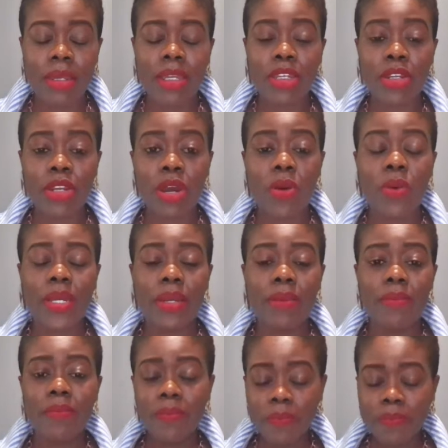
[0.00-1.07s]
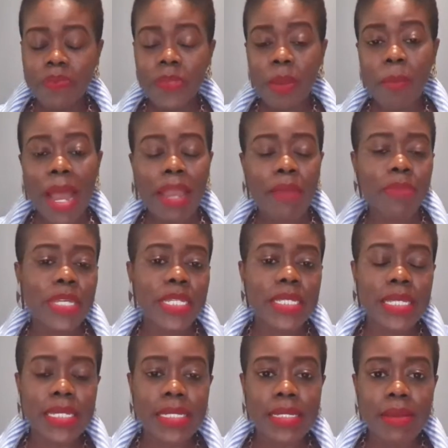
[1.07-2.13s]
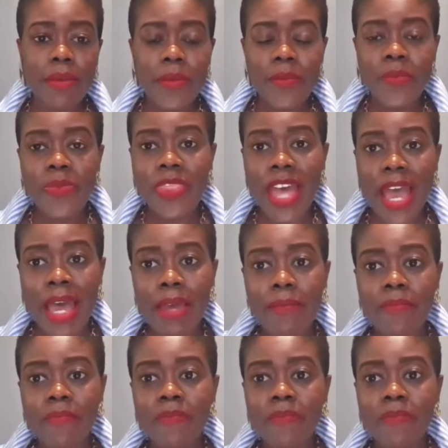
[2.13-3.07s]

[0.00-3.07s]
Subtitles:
you know Buy pieces that